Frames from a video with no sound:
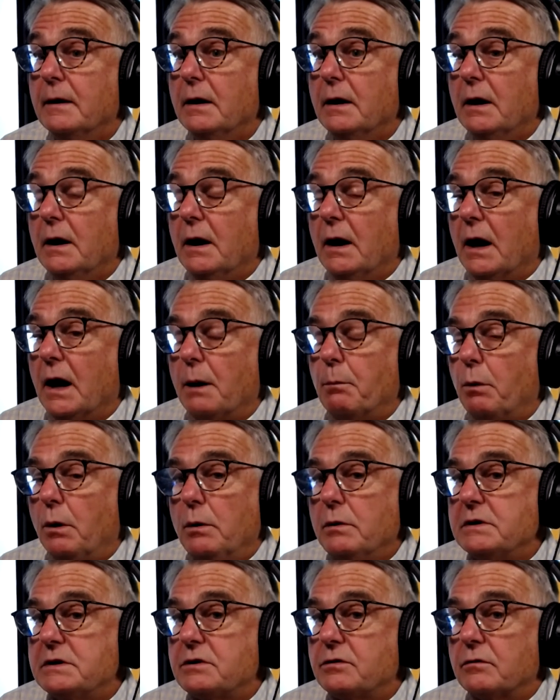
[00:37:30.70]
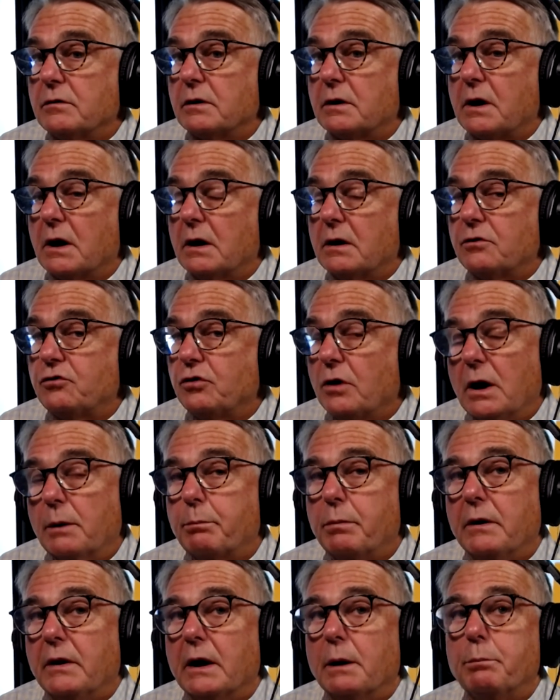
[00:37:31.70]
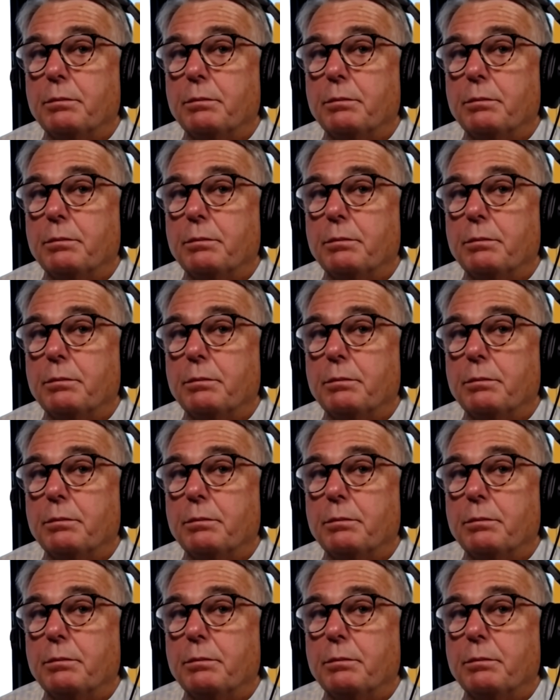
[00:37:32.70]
I'm always kind of shocked by that,